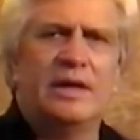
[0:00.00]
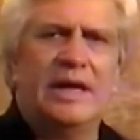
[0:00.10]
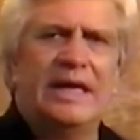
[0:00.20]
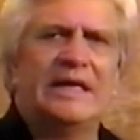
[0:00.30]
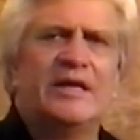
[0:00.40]

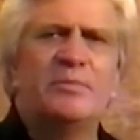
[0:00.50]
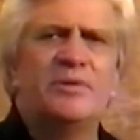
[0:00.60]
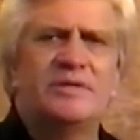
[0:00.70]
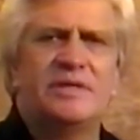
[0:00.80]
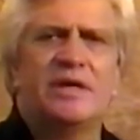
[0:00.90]

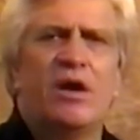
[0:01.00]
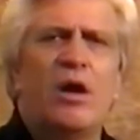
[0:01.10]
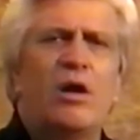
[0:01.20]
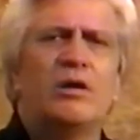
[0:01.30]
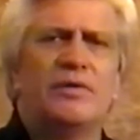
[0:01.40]
encompassing
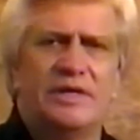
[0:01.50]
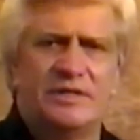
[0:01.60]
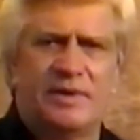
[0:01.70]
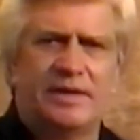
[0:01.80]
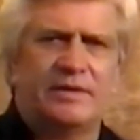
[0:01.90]
all of these
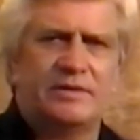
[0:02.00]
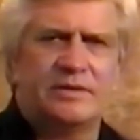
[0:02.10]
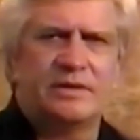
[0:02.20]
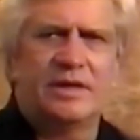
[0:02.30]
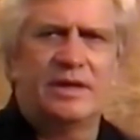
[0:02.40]
methods,
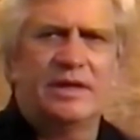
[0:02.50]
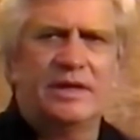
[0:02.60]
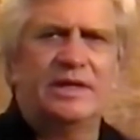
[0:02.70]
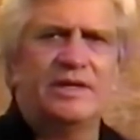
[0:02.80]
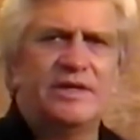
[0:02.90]

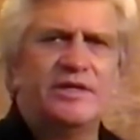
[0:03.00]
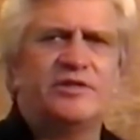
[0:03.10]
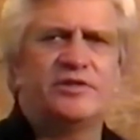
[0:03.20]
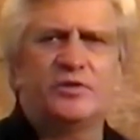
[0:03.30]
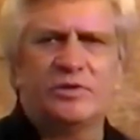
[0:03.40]
in
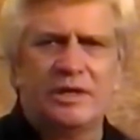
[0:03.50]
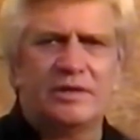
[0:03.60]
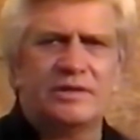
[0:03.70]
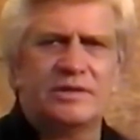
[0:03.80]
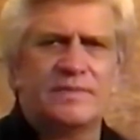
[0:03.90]
addition to
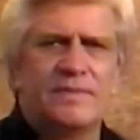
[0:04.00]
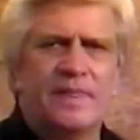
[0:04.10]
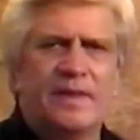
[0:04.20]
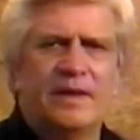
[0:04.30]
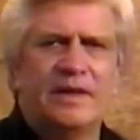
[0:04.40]
others,
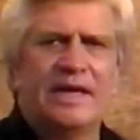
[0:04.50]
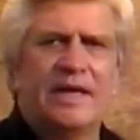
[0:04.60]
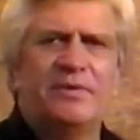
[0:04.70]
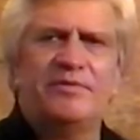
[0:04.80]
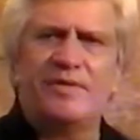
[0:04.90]
can
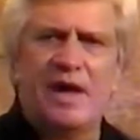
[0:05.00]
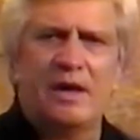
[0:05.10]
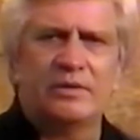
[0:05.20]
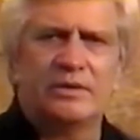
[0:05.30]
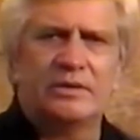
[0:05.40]
be
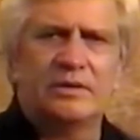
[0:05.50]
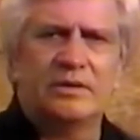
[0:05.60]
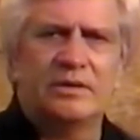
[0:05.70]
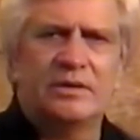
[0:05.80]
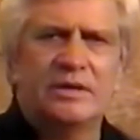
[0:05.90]
found
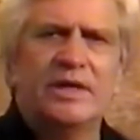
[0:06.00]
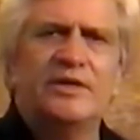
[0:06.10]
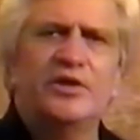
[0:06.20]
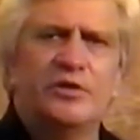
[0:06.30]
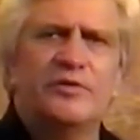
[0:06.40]
in the
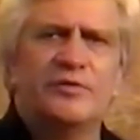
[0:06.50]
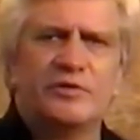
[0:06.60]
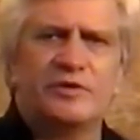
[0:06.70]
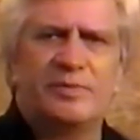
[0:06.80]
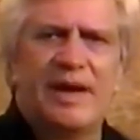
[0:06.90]

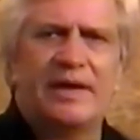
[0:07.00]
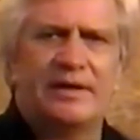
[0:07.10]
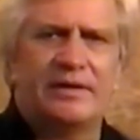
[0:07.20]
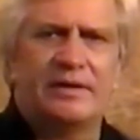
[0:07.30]
universal pattern.